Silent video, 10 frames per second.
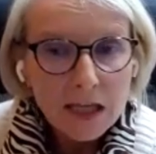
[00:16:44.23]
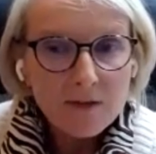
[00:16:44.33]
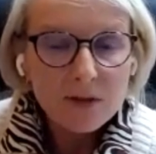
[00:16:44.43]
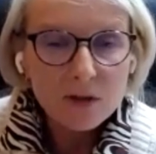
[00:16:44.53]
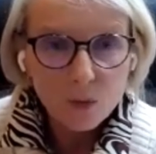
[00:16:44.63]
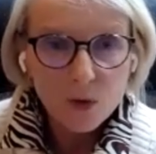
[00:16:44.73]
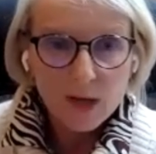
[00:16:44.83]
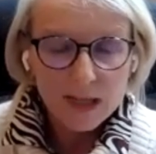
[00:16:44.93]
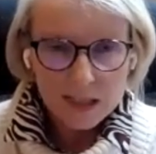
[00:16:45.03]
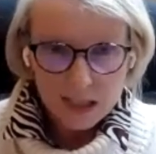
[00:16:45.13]
even though we
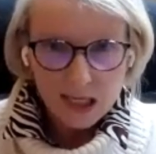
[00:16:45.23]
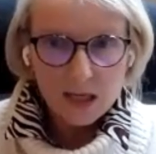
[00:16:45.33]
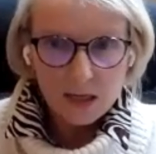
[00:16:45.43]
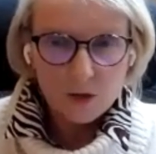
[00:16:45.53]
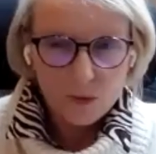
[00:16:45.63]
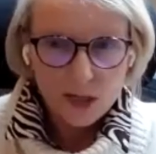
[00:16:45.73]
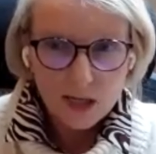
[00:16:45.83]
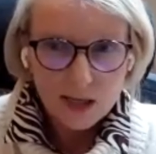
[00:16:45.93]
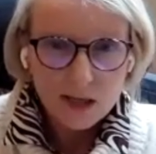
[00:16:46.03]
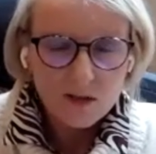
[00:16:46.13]
might tell you we
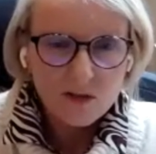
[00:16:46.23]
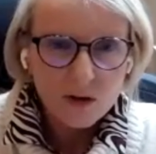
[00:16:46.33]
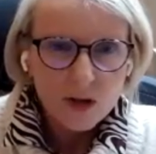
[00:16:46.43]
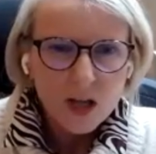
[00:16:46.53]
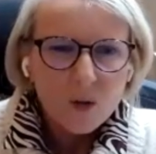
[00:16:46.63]
like it